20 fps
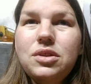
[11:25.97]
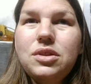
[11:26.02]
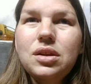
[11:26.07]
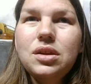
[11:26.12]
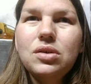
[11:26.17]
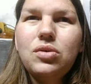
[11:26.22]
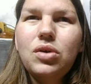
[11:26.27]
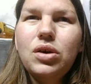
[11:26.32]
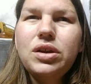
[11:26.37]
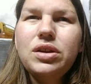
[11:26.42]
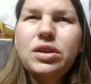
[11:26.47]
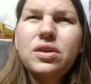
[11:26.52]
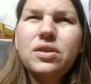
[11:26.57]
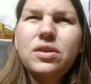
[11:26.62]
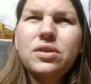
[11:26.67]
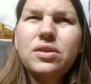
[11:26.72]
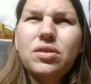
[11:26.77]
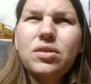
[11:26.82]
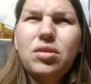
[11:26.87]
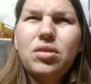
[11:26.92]
wait until
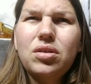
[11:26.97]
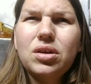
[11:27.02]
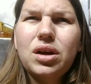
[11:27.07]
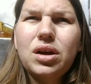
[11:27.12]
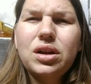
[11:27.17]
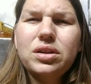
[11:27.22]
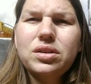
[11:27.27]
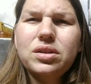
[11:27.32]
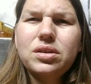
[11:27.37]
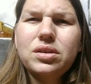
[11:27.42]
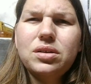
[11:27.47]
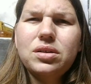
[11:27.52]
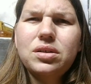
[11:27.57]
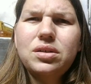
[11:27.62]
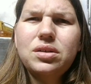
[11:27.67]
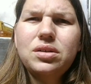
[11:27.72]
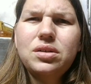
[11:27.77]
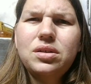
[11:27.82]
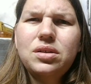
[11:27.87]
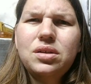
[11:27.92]
this all kinds of
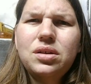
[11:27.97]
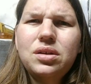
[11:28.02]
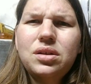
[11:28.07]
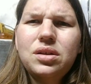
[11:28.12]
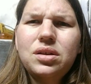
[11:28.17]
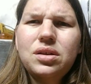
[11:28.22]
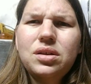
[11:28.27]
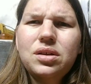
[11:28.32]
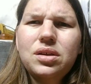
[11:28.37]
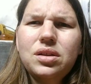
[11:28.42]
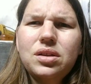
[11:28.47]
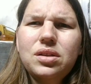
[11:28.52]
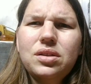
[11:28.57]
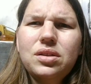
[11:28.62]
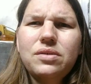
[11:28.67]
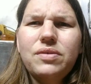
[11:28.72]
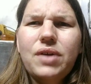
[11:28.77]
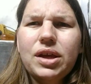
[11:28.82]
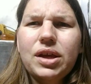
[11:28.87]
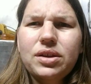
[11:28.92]
the
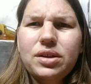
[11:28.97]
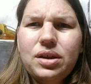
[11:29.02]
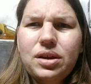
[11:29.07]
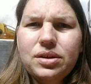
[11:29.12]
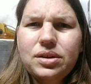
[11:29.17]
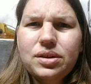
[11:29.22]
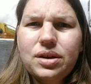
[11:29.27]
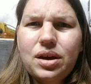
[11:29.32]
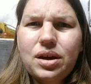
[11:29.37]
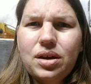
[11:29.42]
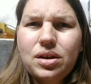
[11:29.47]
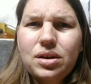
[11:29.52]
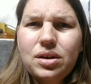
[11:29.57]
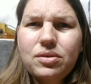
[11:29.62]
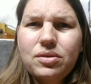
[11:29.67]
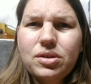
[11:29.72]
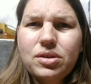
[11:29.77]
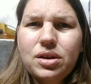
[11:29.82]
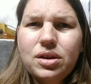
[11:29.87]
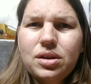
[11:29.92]
vaccines out and
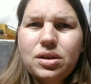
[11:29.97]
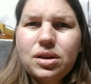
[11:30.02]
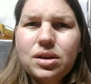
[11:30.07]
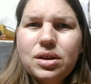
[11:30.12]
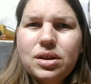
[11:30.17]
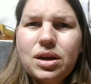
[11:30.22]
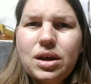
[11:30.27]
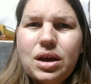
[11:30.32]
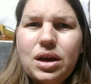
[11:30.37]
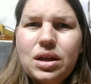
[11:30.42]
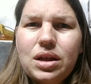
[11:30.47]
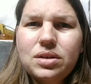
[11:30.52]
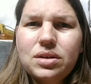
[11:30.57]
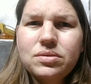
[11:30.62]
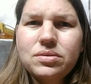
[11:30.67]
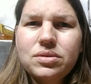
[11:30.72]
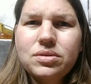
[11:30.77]
everything like that. So.